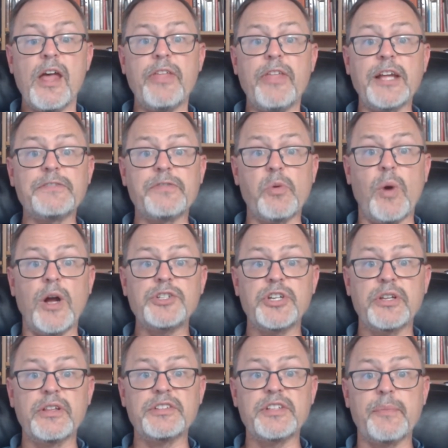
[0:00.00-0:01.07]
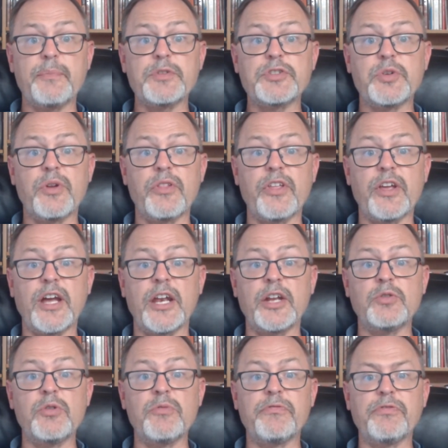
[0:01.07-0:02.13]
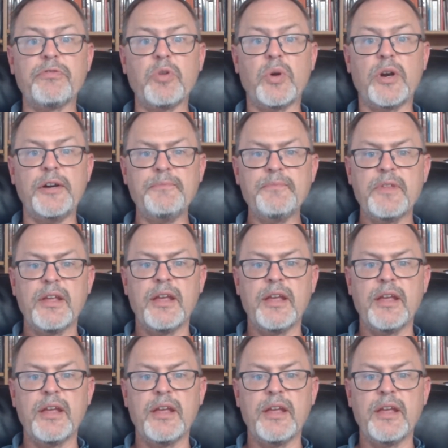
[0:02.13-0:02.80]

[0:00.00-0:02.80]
Thanks for watching this episode of The Cutting Room Floor,